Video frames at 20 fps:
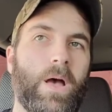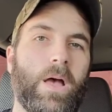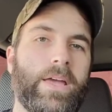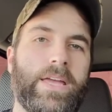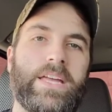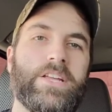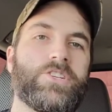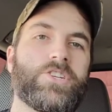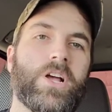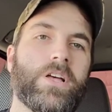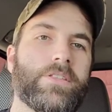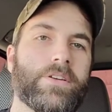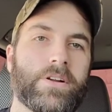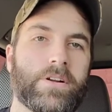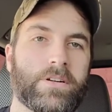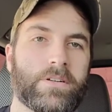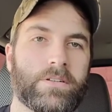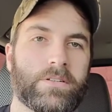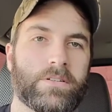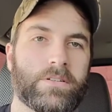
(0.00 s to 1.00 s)
each
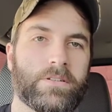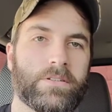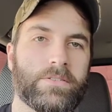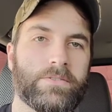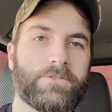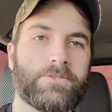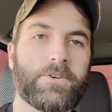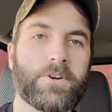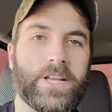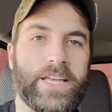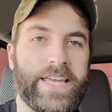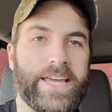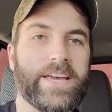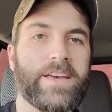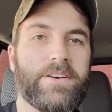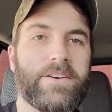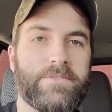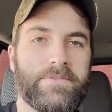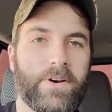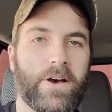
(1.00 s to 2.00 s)
other,
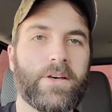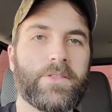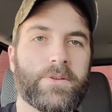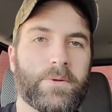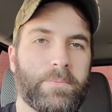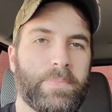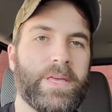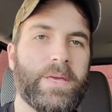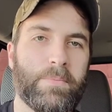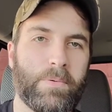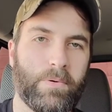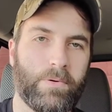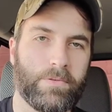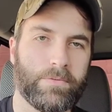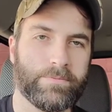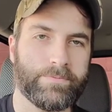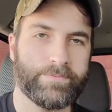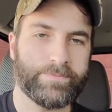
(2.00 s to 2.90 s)
forgive other people.